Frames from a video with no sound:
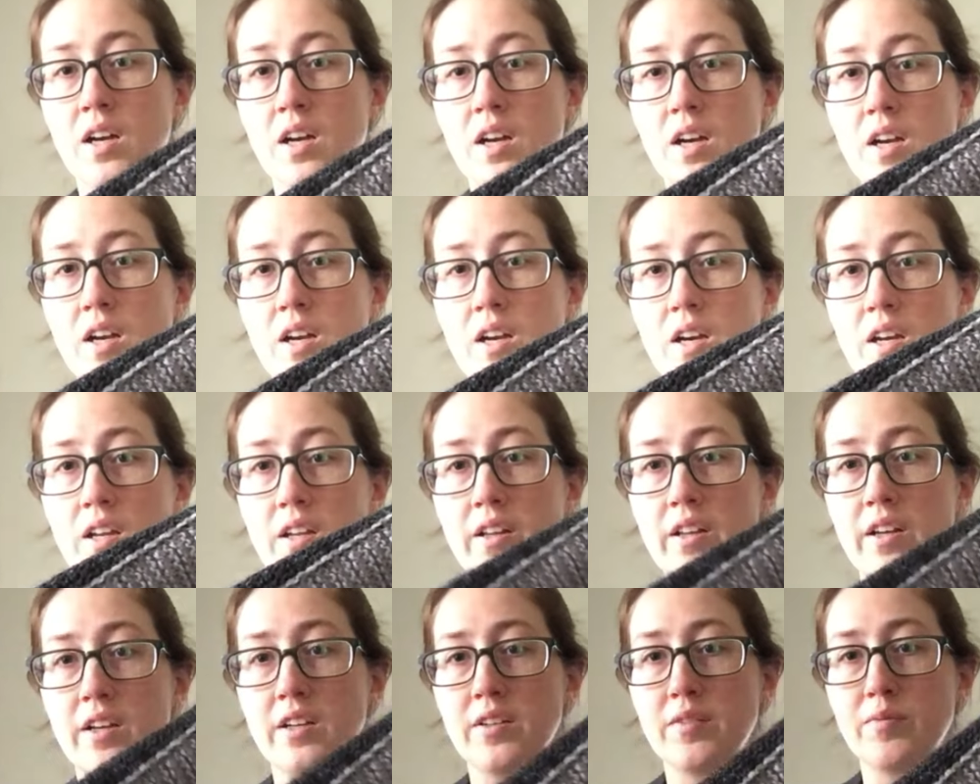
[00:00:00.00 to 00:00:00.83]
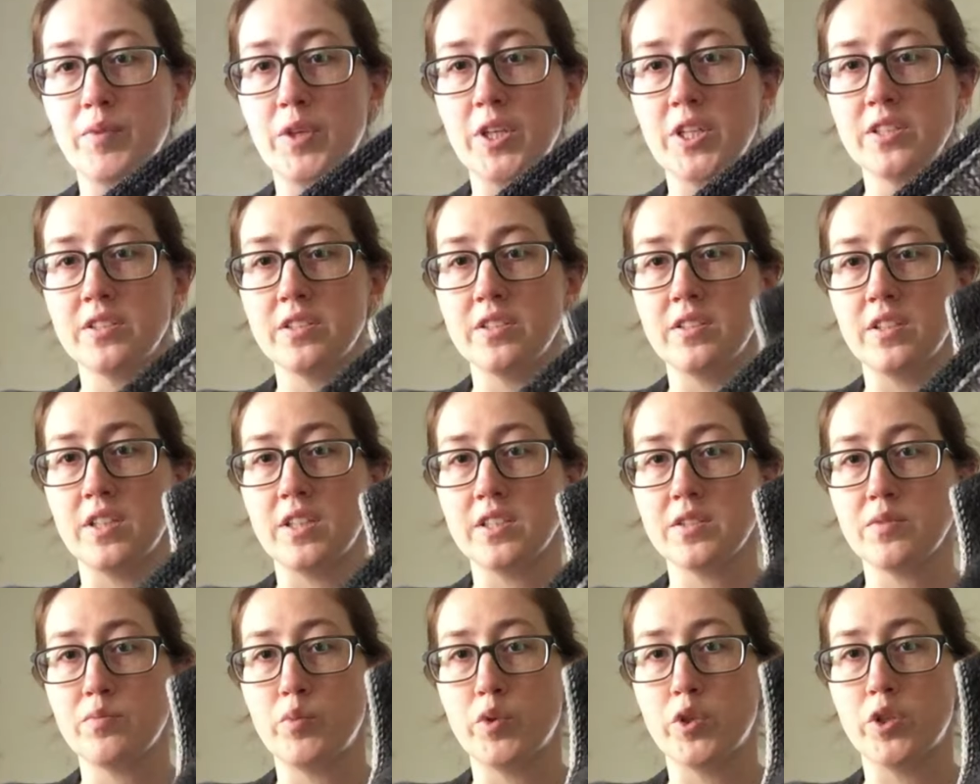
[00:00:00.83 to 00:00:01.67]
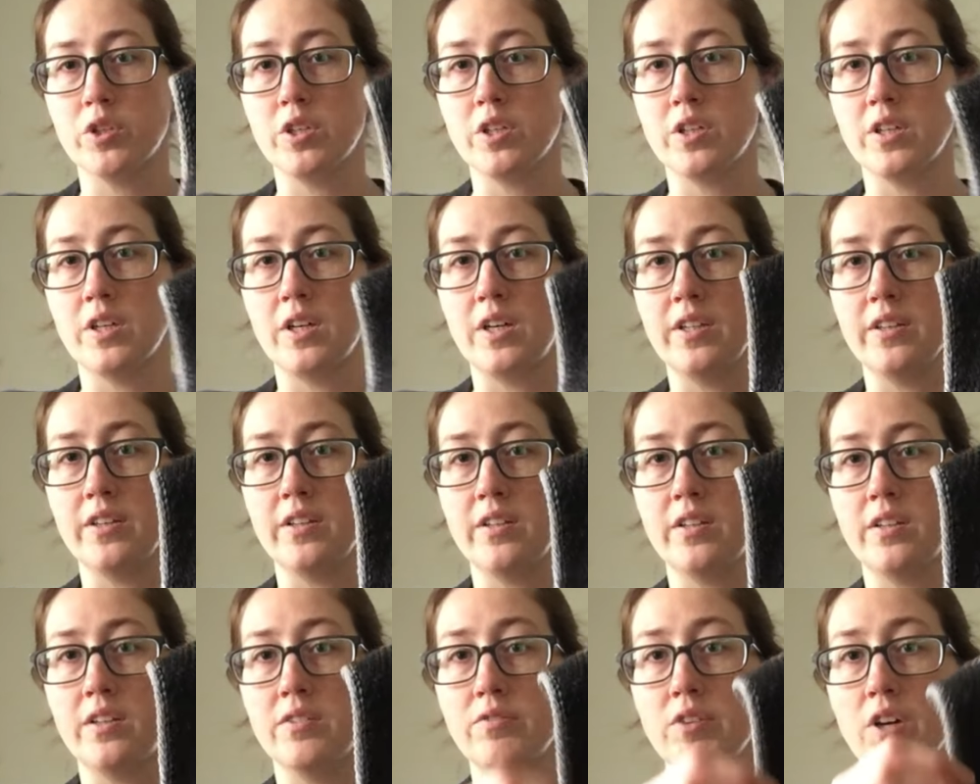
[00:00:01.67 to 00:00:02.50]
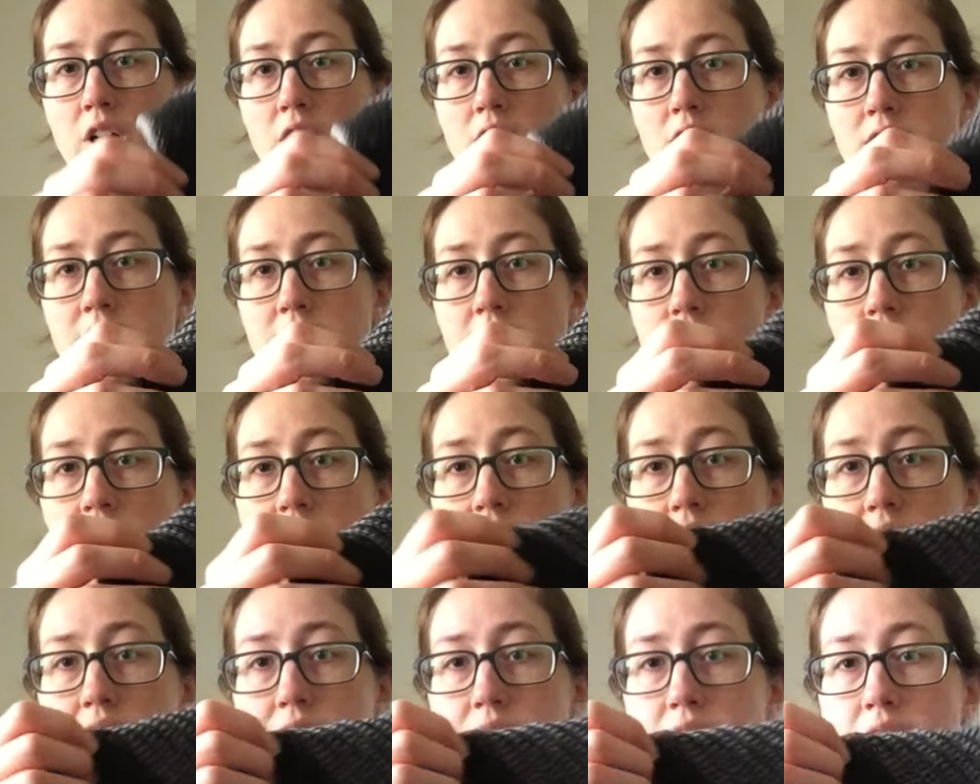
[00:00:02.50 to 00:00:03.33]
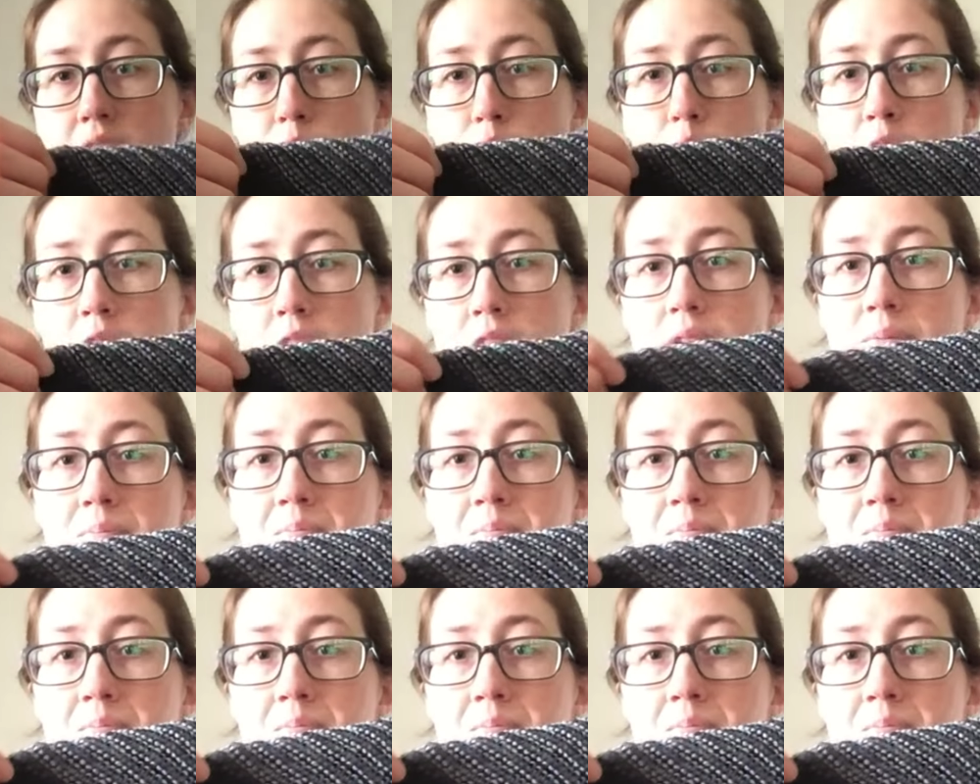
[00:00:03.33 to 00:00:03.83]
and then it makes a nice border on the wrong side of the fabric.